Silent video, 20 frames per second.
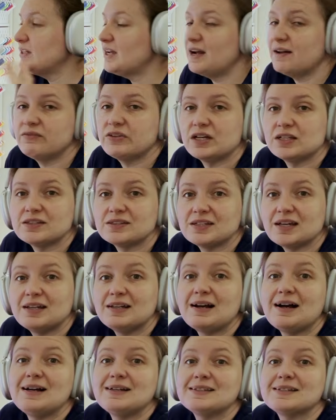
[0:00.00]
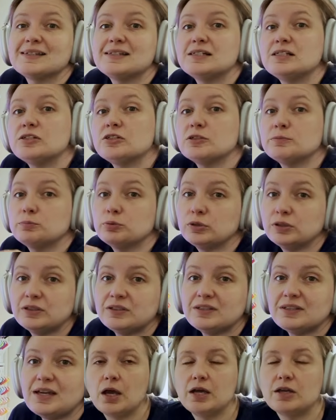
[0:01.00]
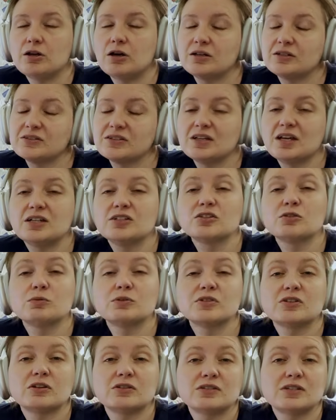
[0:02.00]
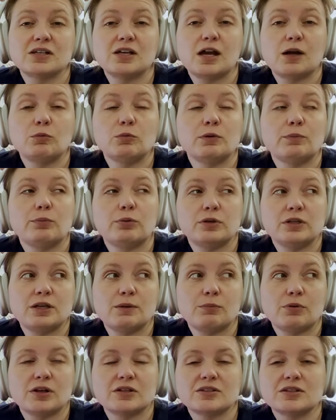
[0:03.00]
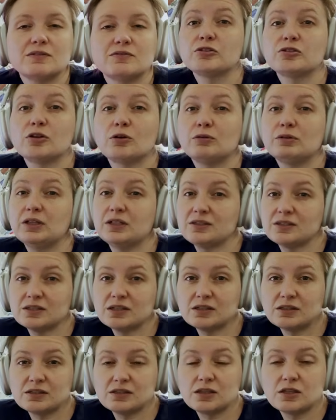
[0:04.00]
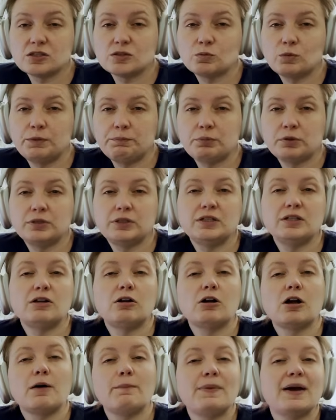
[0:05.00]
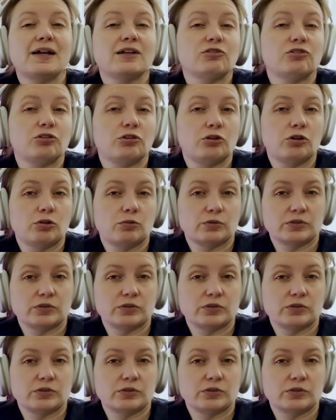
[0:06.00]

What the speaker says: I have that set, I send it to print. And honestly, guys, the results I got were pretty impressive. So let's get this one printed and I'll come back and show you the